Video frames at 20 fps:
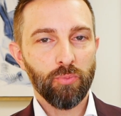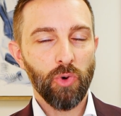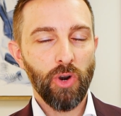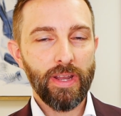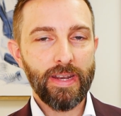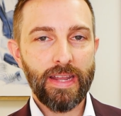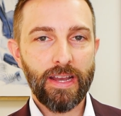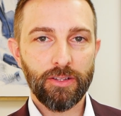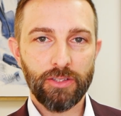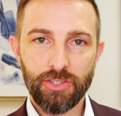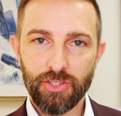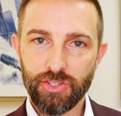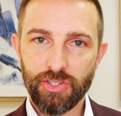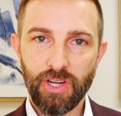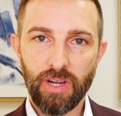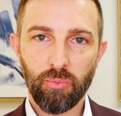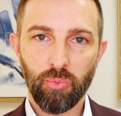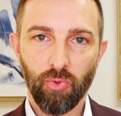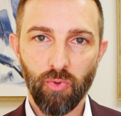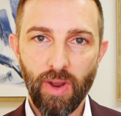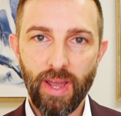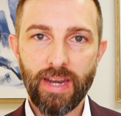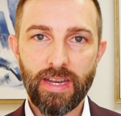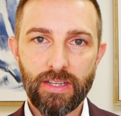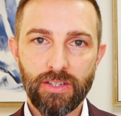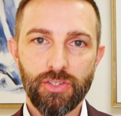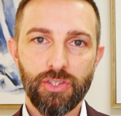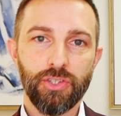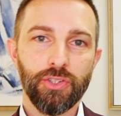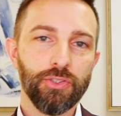Right now, let's jump right
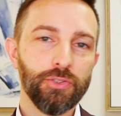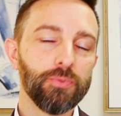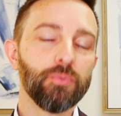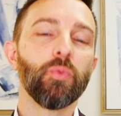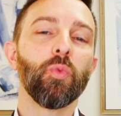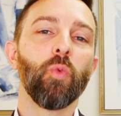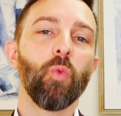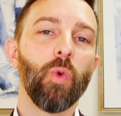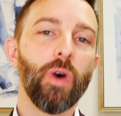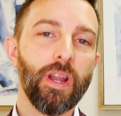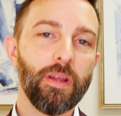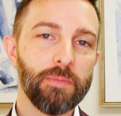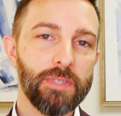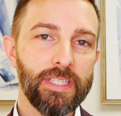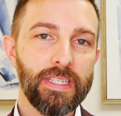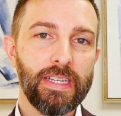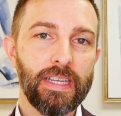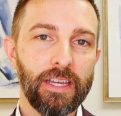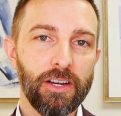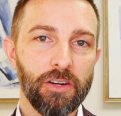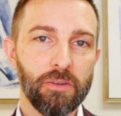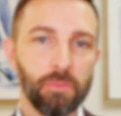into what I'm seeing in our